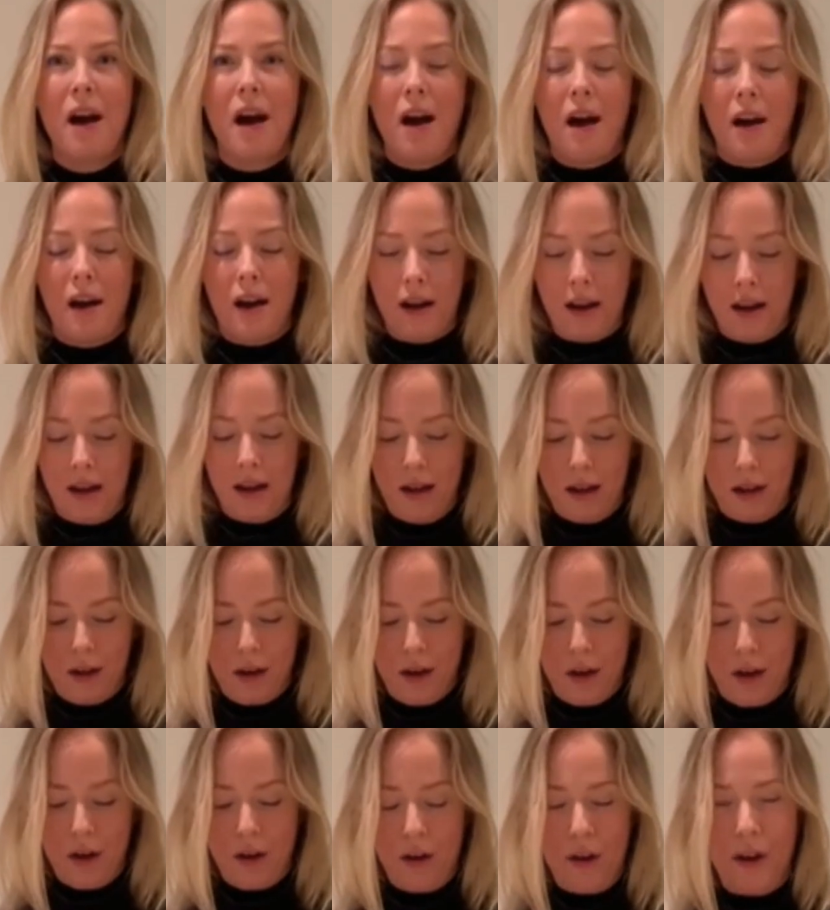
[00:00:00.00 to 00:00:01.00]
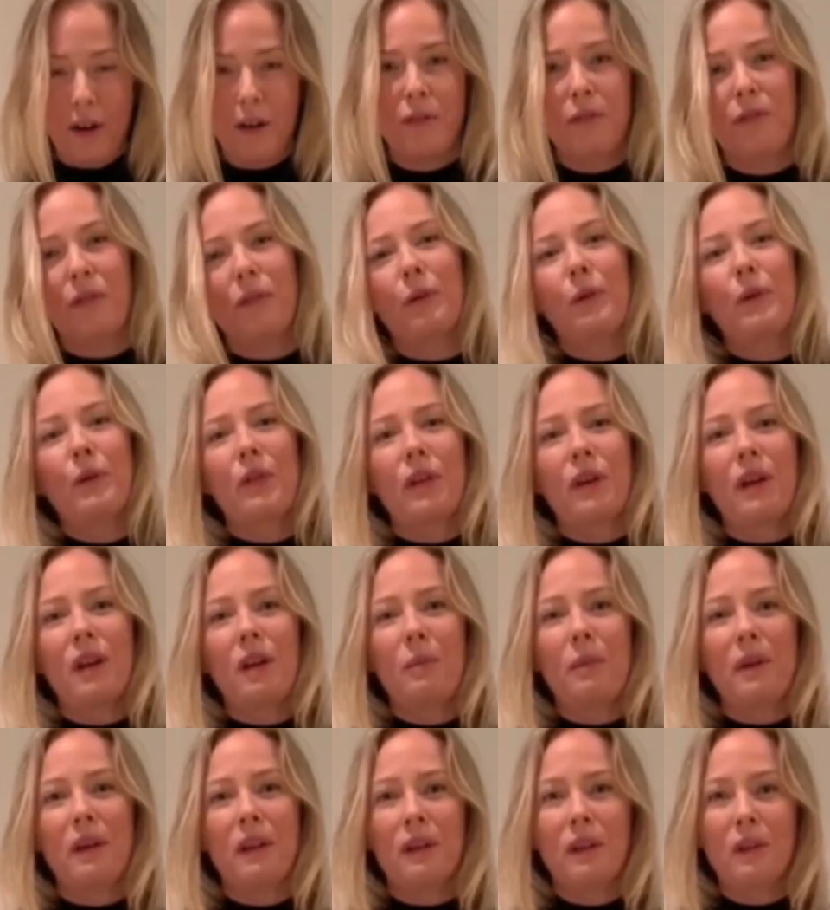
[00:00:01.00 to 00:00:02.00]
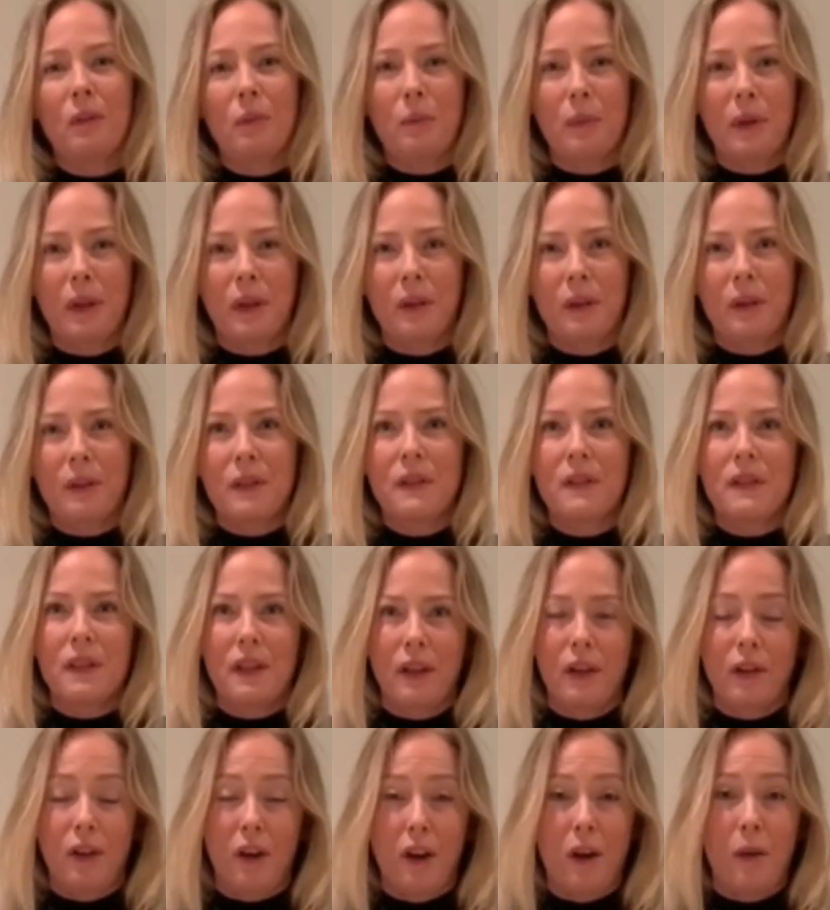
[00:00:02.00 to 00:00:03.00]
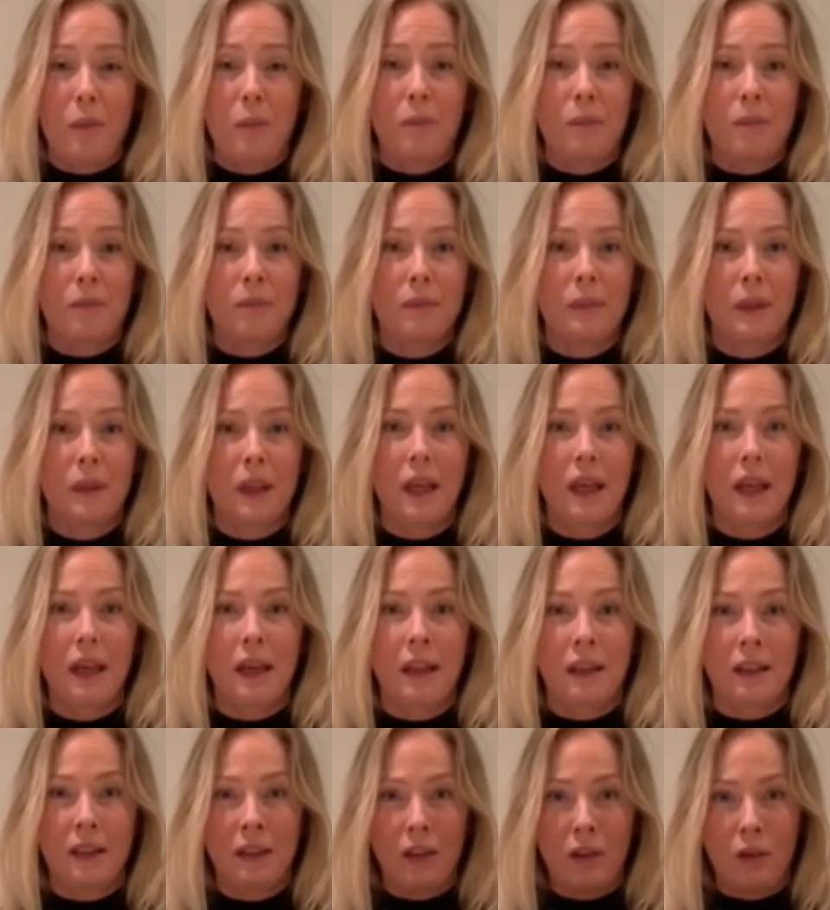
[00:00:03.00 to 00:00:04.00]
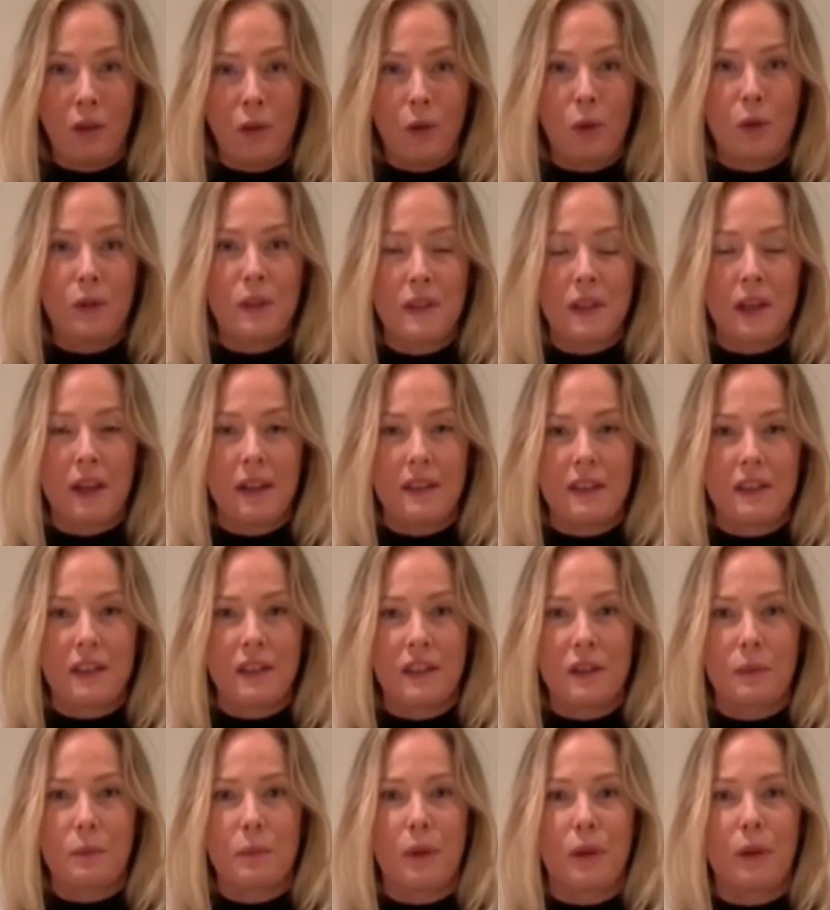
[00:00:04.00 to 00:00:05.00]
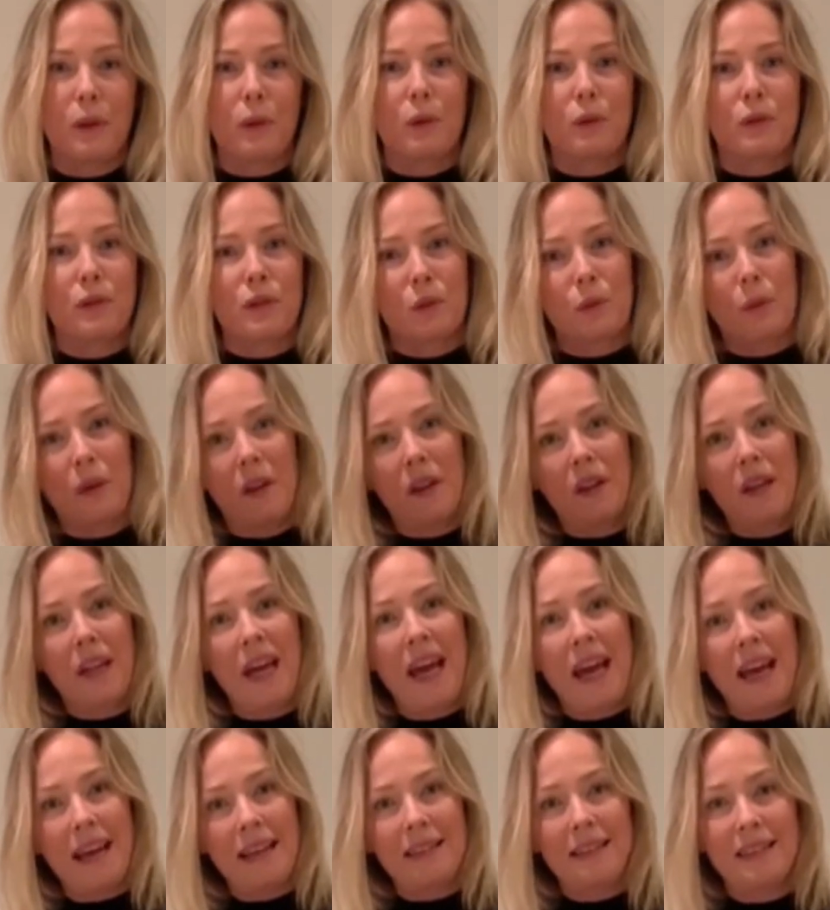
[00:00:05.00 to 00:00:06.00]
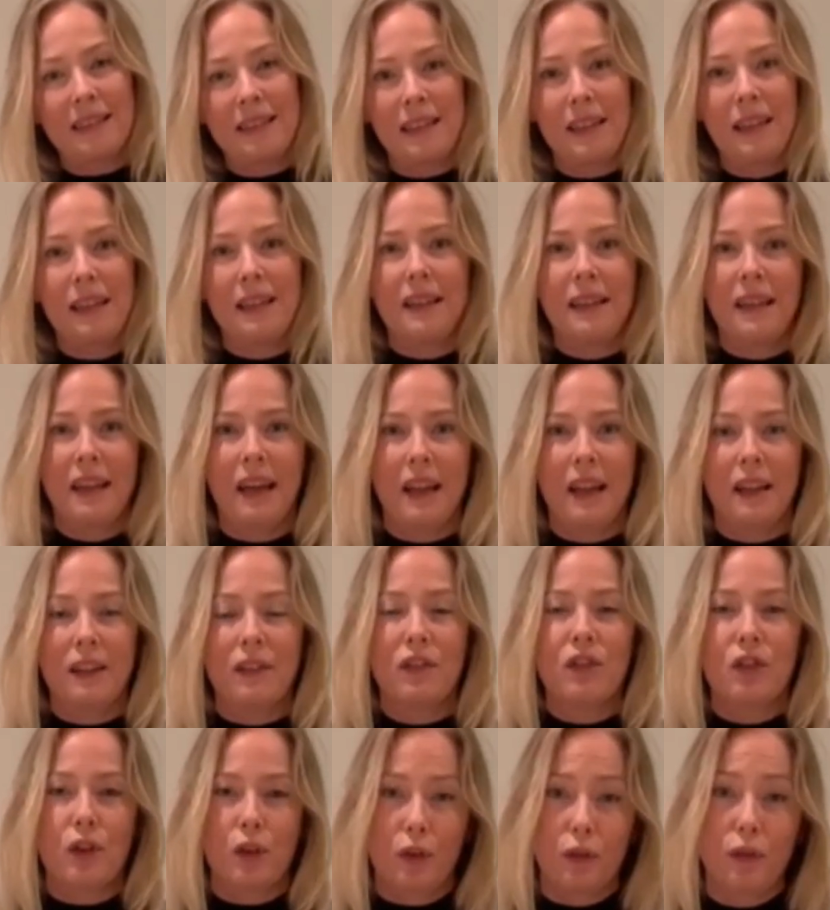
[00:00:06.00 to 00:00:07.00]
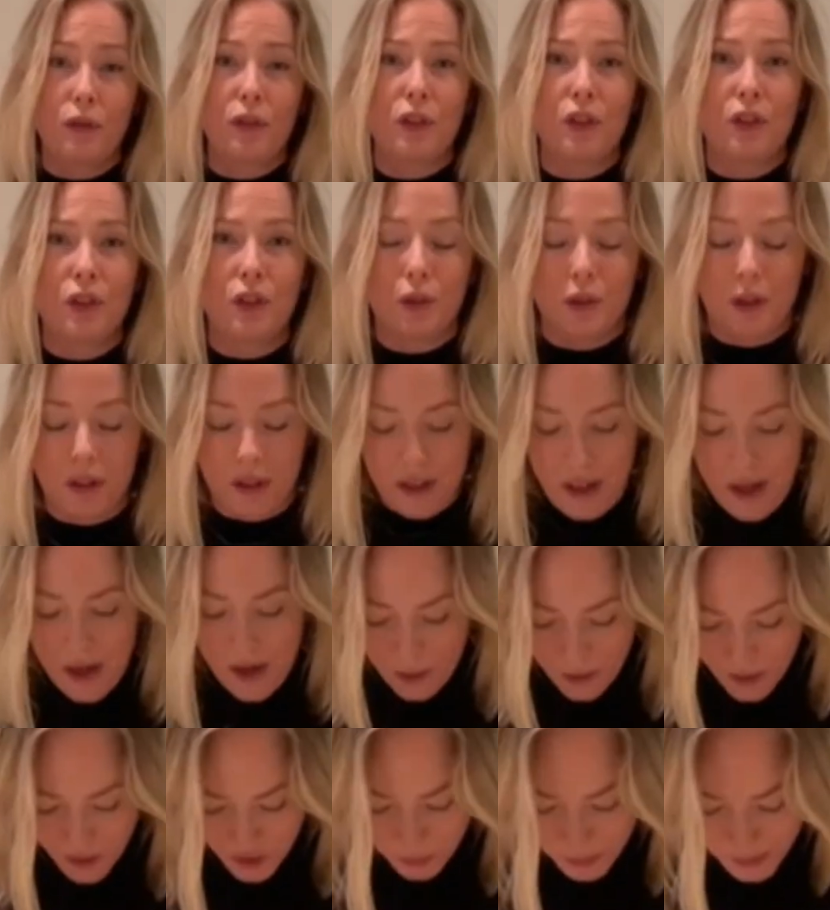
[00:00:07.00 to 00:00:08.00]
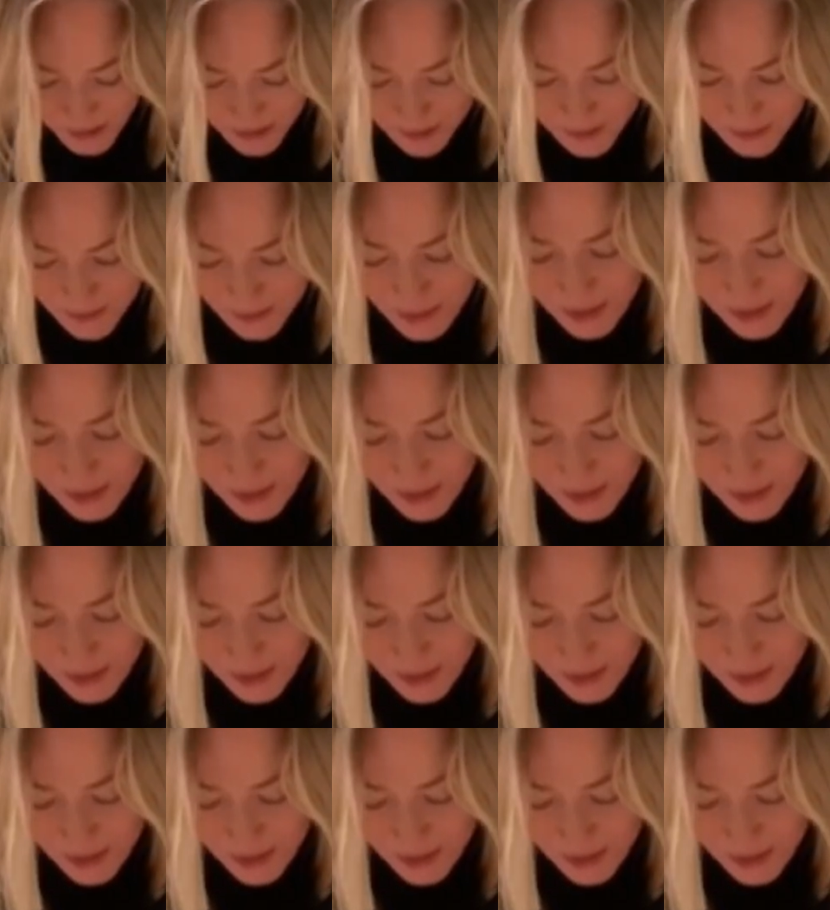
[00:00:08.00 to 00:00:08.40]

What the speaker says: I love Fourth Element because they come in all sizes but also with an S in the end, so for short, which means that